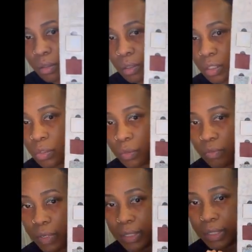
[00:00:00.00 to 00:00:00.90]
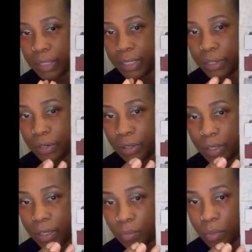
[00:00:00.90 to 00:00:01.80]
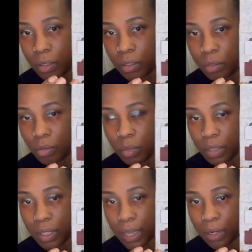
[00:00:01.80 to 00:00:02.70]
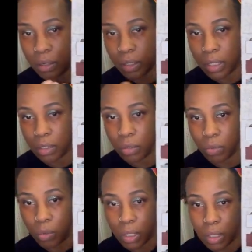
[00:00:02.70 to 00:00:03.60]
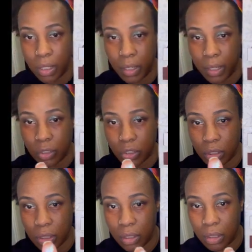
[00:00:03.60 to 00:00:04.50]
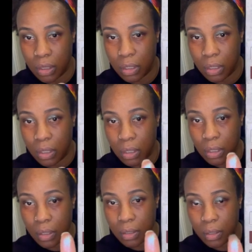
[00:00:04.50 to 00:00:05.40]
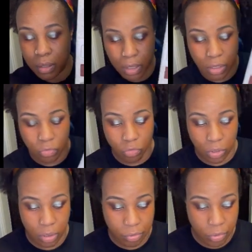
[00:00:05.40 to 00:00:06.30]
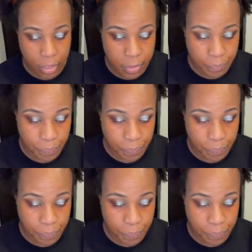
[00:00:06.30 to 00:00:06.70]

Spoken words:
This one right here. I think I'm gonna go with that on the inner corner, actually. That's really pretty.